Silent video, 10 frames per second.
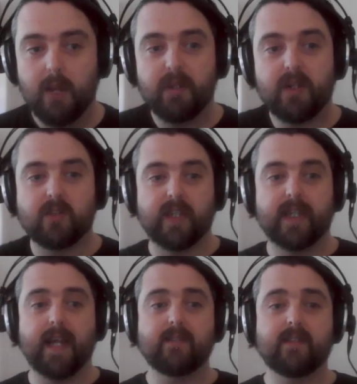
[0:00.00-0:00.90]
because it
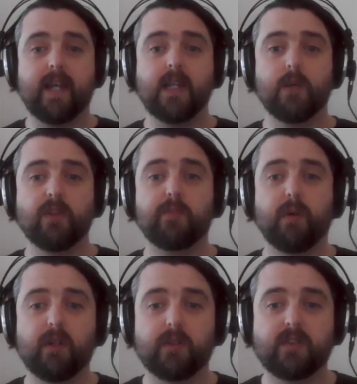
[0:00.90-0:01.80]
gets in your
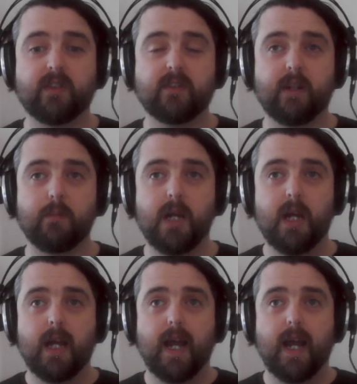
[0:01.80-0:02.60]
respiratory system,